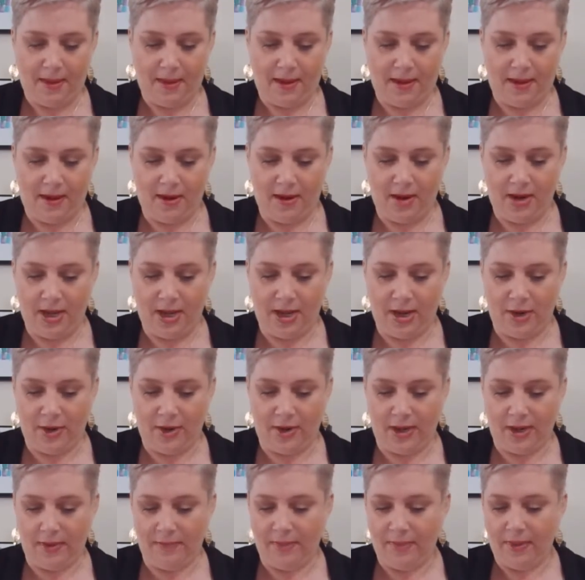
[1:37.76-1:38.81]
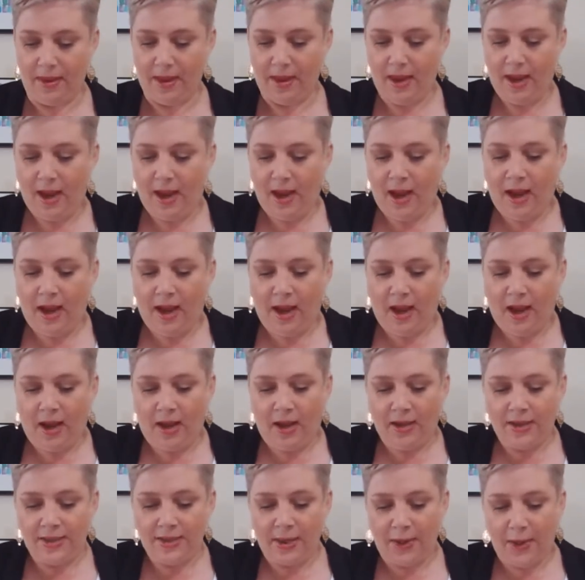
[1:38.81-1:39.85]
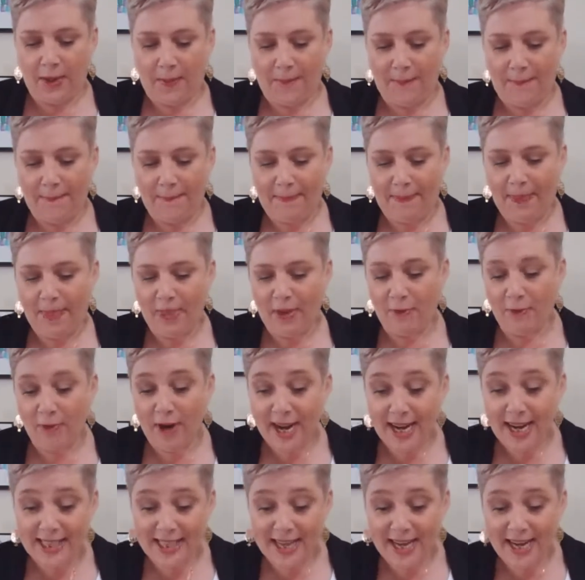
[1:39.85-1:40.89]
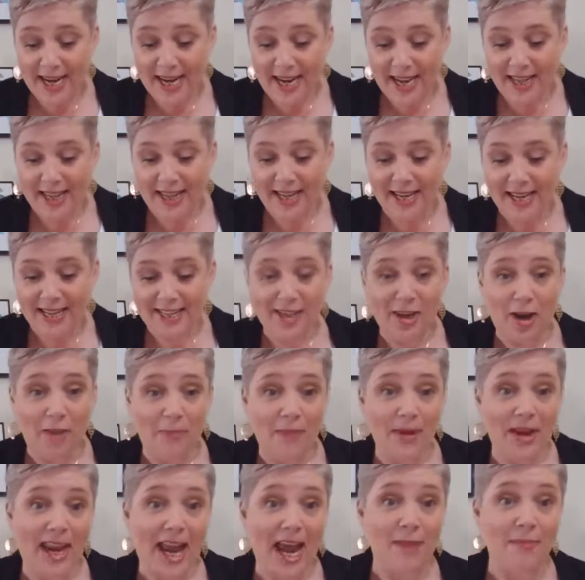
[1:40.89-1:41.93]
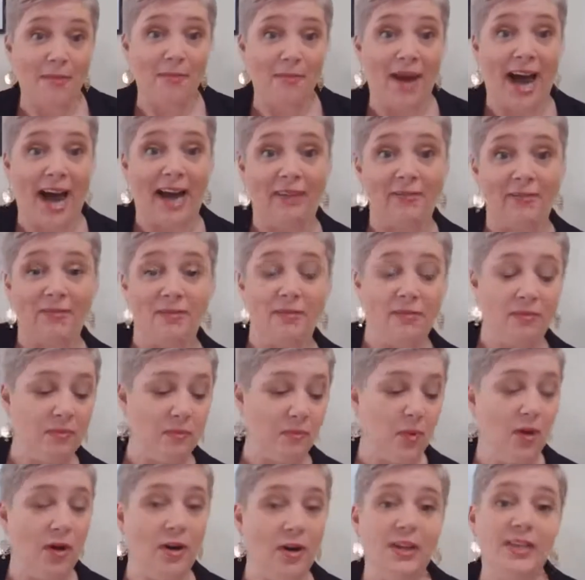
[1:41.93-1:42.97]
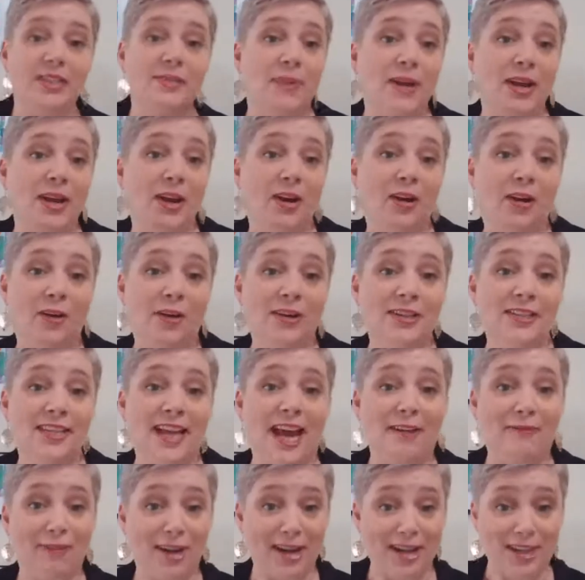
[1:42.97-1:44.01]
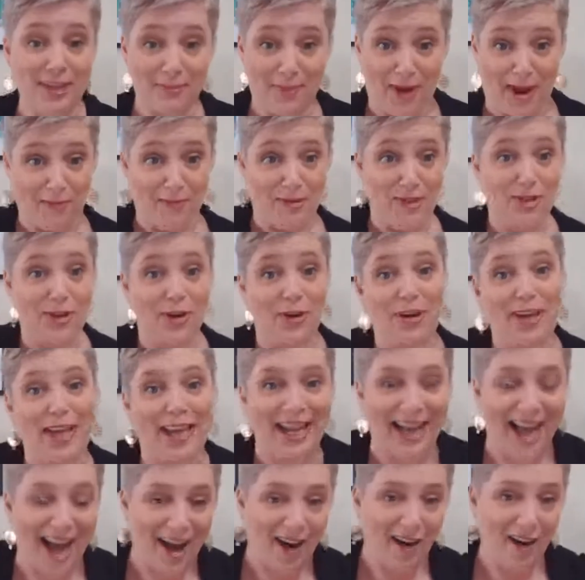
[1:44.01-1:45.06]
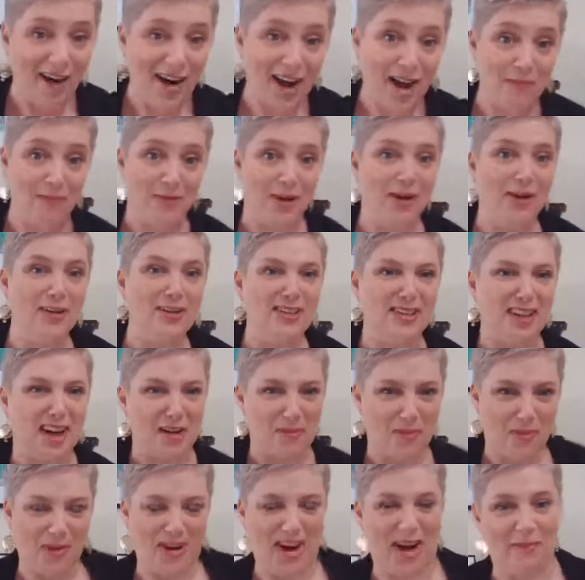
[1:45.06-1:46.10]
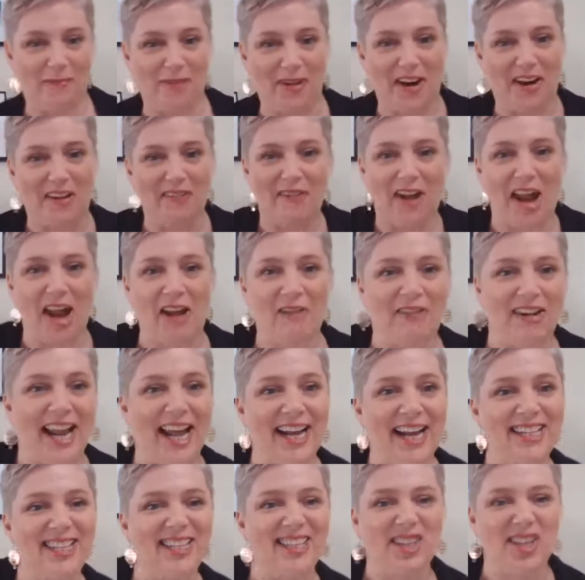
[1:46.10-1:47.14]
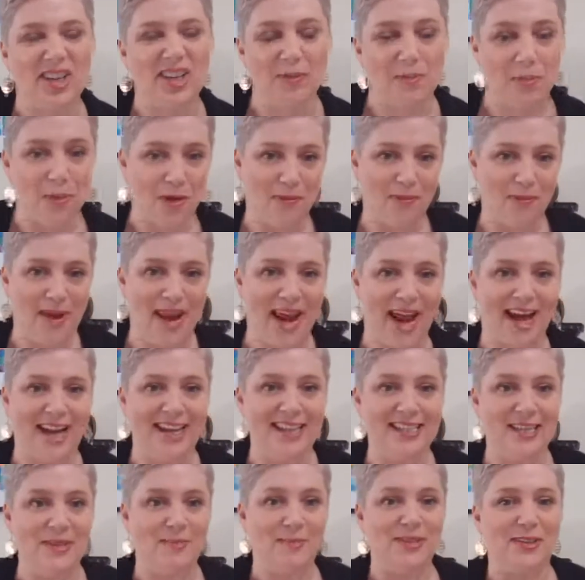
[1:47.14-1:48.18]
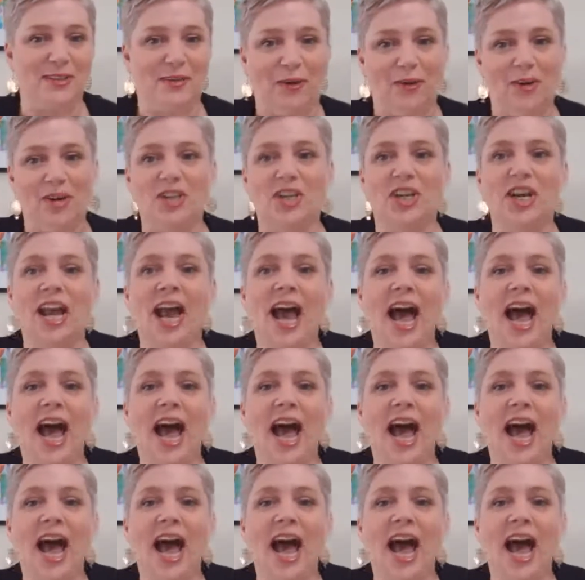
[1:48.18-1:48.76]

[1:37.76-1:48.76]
Okie dokie. So the reason this topic came about was because a friend of mine was joking on a post that I put up in relation to the Book of PR Tips launch